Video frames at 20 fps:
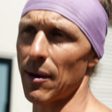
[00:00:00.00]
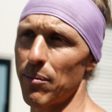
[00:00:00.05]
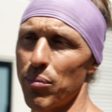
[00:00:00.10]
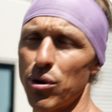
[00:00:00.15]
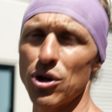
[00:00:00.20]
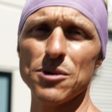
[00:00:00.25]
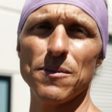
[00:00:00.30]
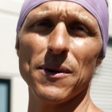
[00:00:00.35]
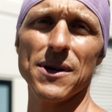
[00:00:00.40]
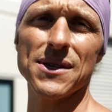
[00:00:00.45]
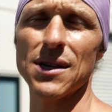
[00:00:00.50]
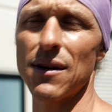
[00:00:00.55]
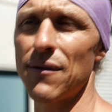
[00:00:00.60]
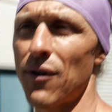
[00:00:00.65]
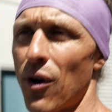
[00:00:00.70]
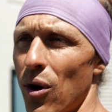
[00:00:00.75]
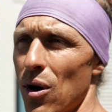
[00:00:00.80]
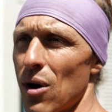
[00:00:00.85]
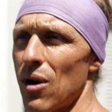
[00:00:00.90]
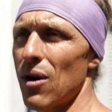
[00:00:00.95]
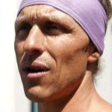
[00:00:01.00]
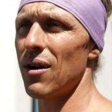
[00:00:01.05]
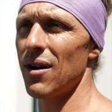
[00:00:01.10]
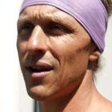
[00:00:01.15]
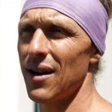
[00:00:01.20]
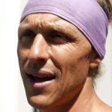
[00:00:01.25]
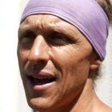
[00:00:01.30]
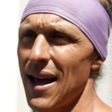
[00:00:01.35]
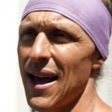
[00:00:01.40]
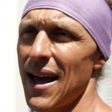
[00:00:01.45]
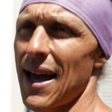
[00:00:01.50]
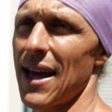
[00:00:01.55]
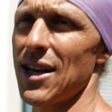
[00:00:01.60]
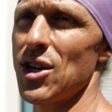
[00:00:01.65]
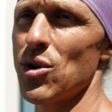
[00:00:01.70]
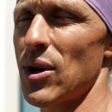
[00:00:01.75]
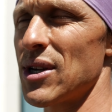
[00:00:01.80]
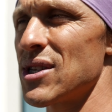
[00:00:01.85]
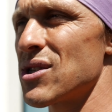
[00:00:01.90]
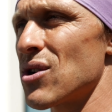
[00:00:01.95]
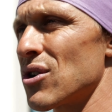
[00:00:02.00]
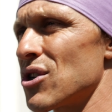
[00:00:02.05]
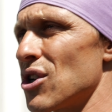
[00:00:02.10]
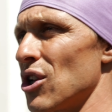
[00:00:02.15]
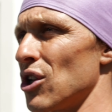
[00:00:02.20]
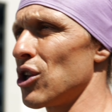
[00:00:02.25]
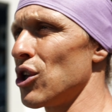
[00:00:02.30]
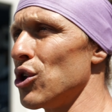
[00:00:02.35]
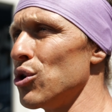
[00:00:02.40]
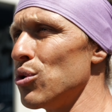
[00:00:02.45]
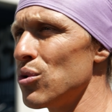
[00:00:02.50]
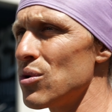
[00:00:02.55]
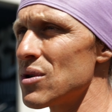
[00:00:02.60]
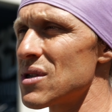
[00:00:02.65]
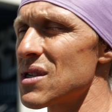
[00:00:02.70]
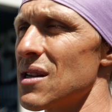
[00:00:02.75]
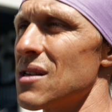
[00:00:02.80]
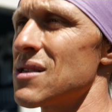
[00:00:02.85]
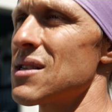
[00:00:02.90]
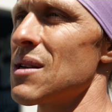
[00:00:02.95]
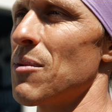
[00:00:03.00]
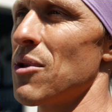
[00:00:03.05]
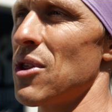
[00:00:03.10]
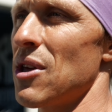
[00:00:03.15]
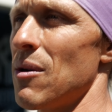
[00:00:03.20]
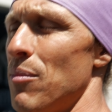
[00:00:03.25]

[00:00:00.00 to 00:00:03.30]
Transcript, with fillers: I push myself harder? And do I start to lose some of the